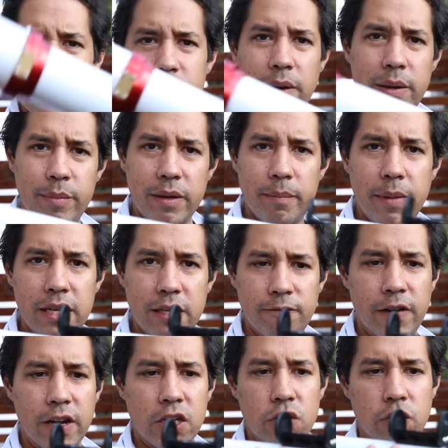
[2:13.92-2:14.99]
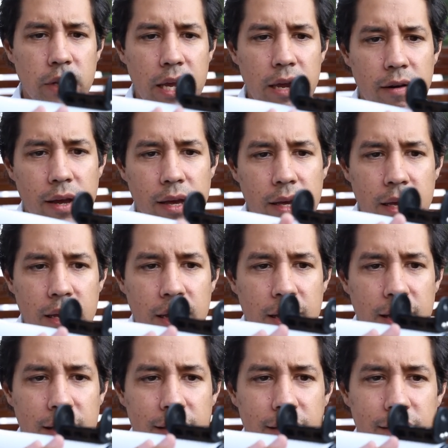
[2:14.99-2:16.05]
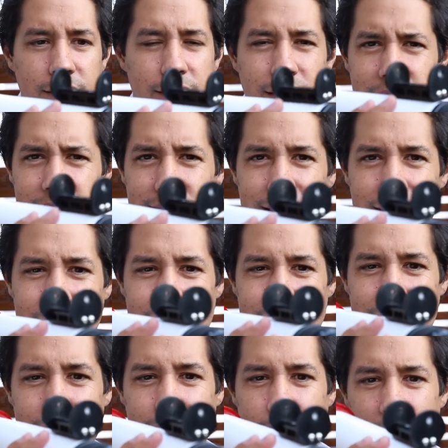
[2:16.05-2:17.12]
may be a manufacturing error, this is